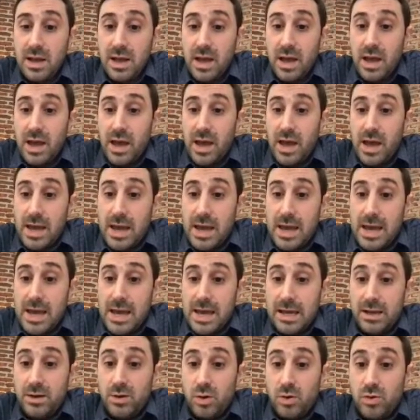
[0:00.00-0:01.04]

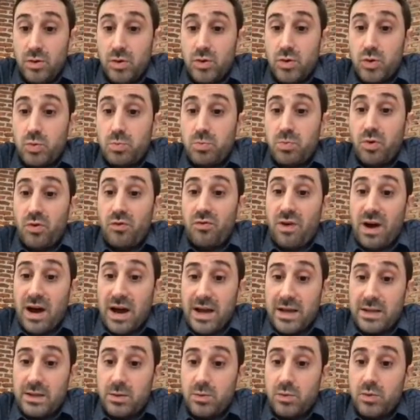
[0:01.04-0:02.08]
in order to
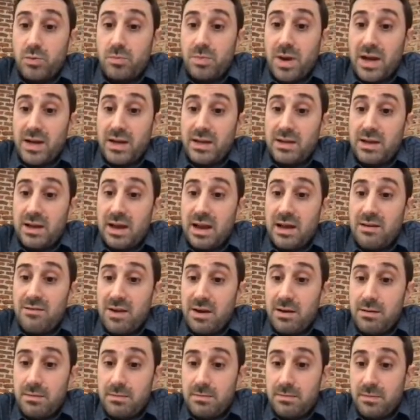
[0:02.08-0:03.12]
provide urbanity
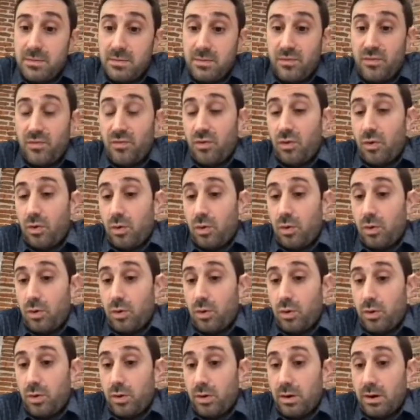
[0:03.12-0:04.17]
level
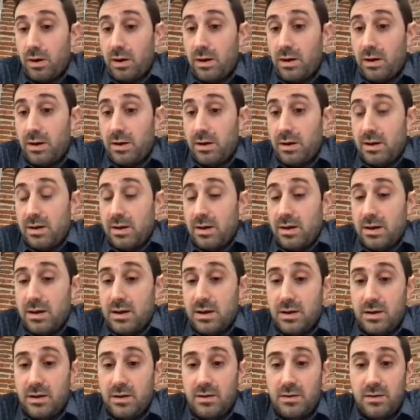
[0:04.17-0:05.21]
for
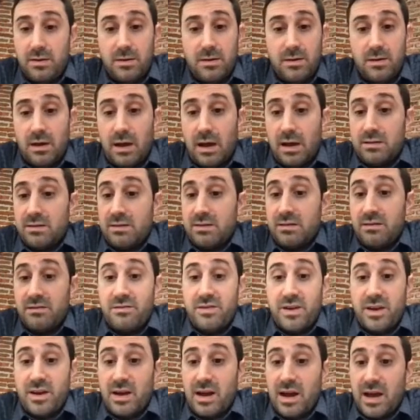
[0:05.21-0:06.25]
at a
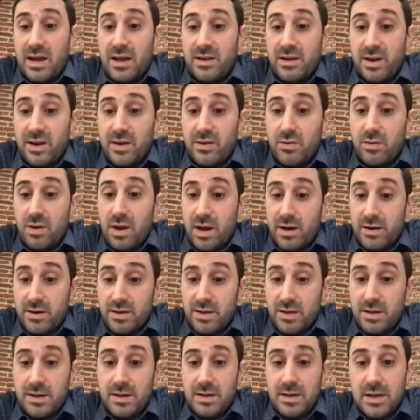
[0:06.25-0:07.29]
very high
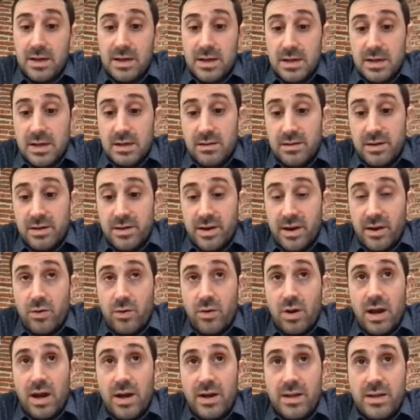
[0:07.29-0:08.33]
granularity. The
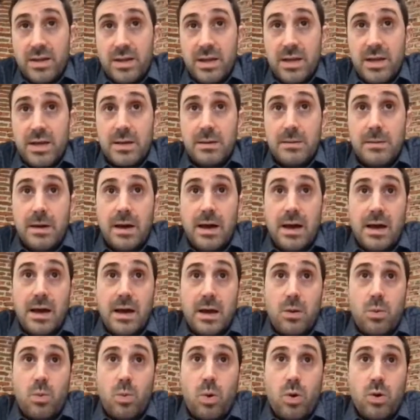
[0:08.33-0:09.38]
granularity
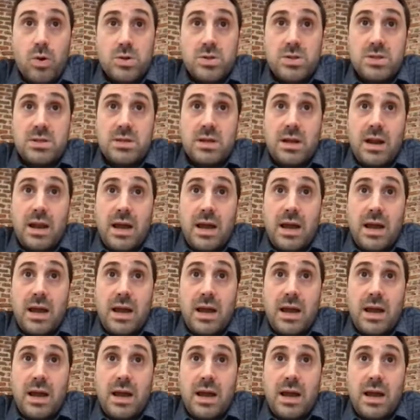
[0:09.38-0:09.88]
was